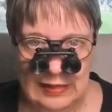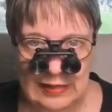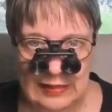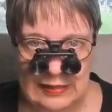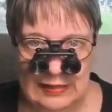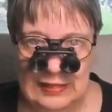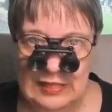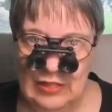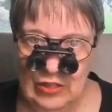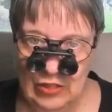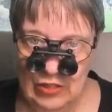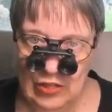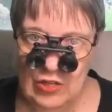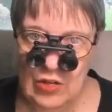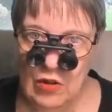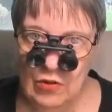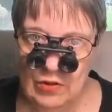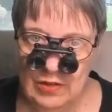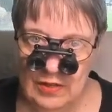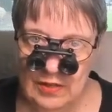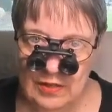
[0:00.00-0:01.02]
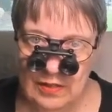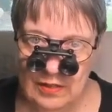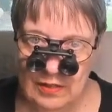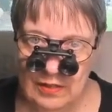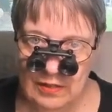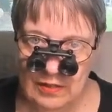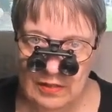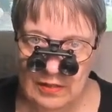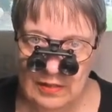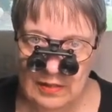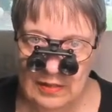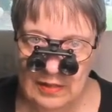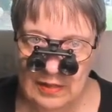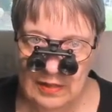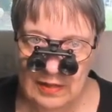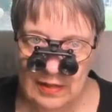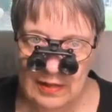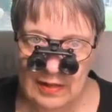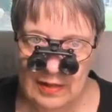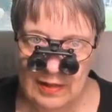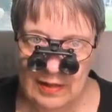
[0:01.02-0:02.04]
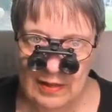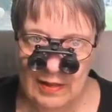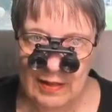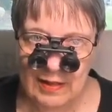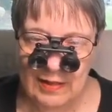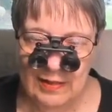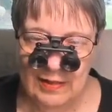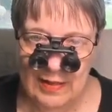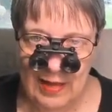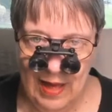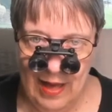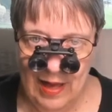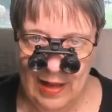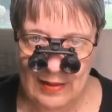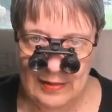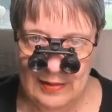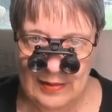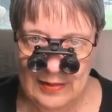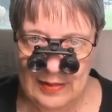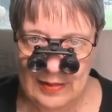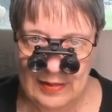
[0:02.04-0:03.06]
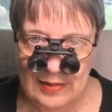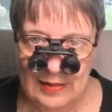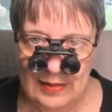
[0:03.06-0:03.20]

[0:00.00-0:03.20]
did you notice that